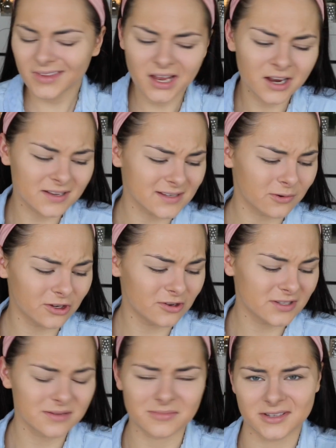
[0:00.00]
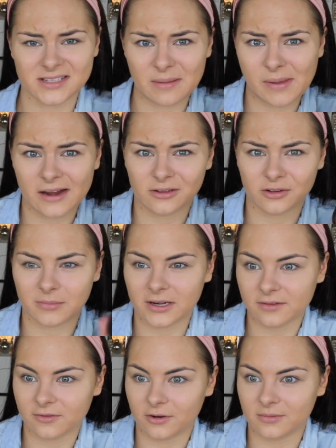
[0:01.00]
because I want to use them, because I paid a lot of
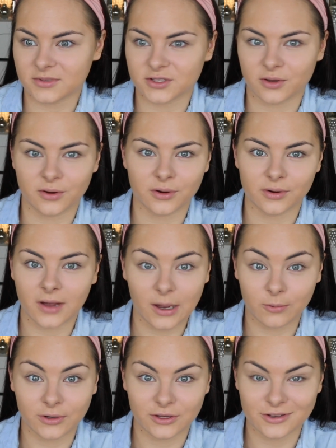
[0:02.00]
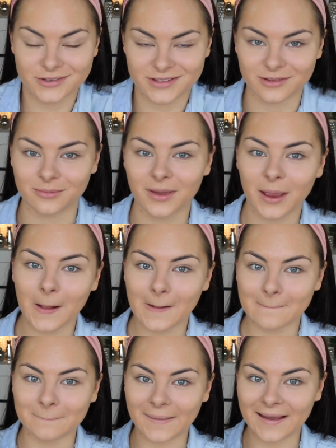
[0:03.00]
money for them, so I want to use them.
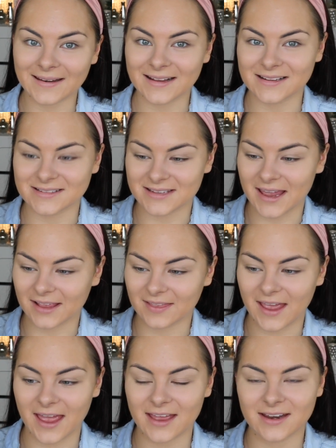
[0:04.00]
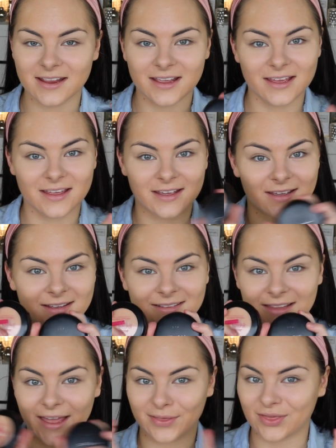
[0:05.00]
But in saying that,
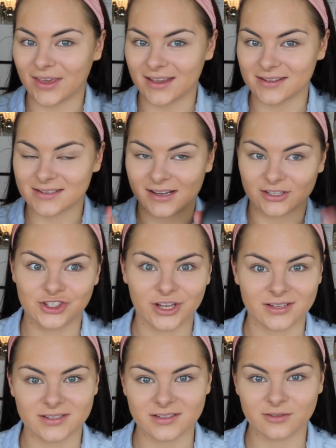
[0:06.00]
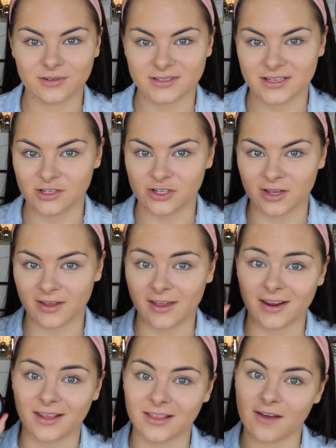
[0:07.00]
like, these are just as good as each other,
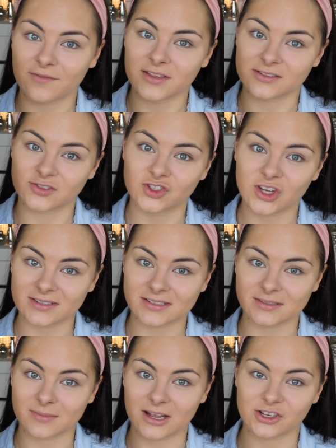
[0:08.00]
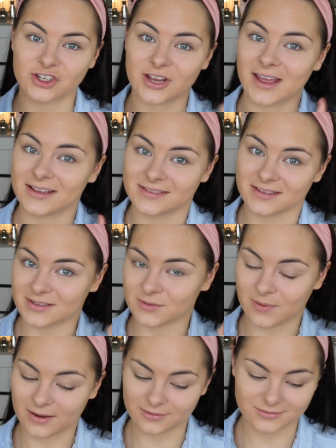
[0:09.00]
and I love this just as much as
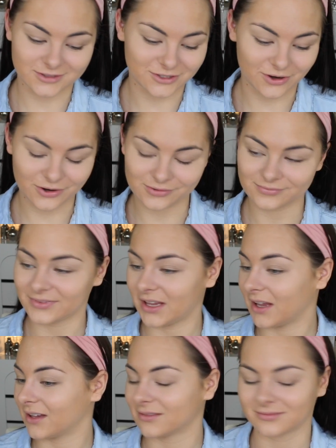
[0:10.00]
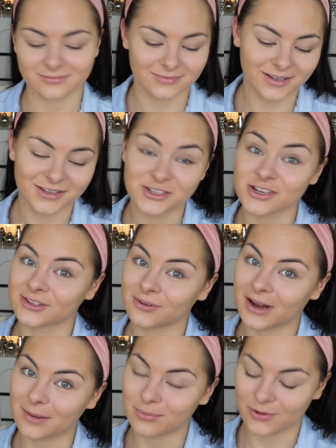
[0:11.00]
this one. So yeah, just
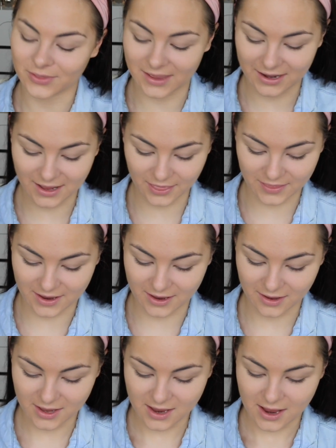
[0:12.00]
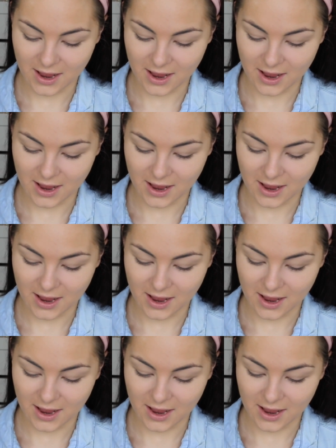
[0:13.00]
thought I'd put that out there.